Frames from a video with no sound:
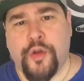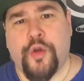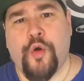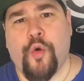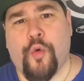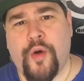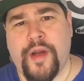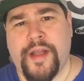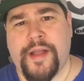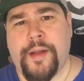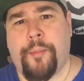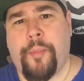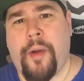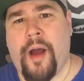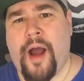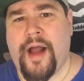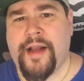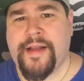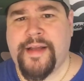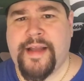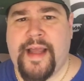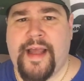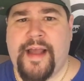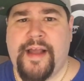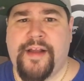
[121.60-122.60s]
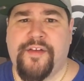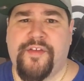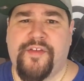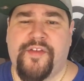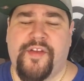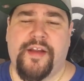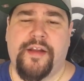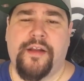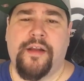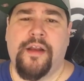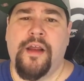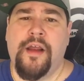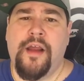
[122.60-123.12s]
during the podcast,
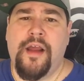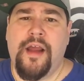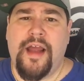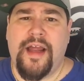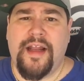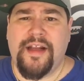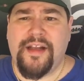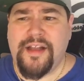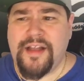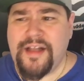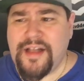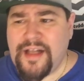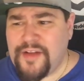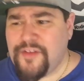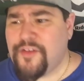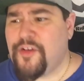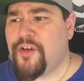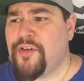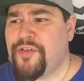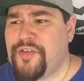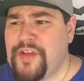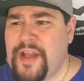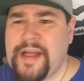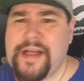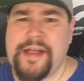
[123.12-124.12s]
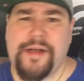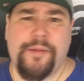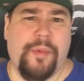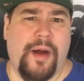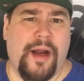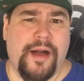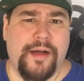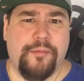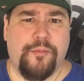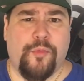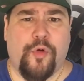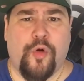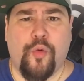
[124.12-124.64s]
and I started thinking
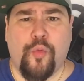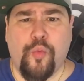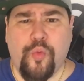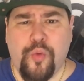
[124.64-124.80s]
about it more.